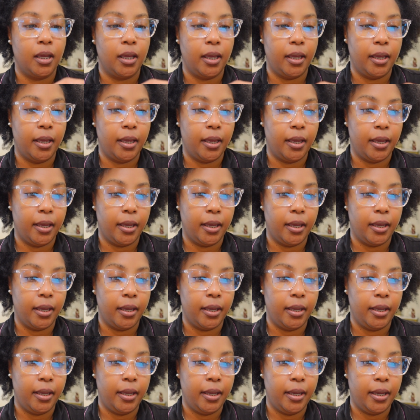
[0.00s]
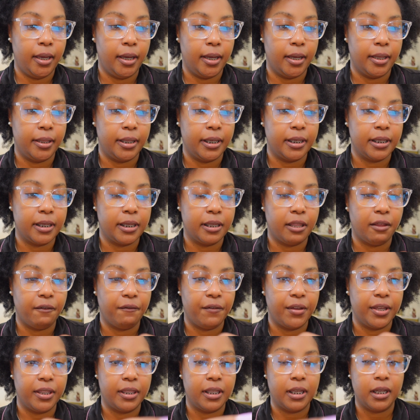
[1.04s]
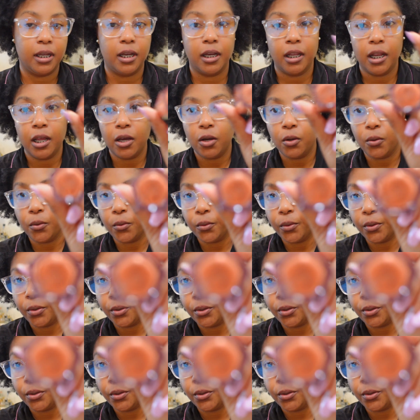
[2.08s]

And yeah, this is the Fenty Glow.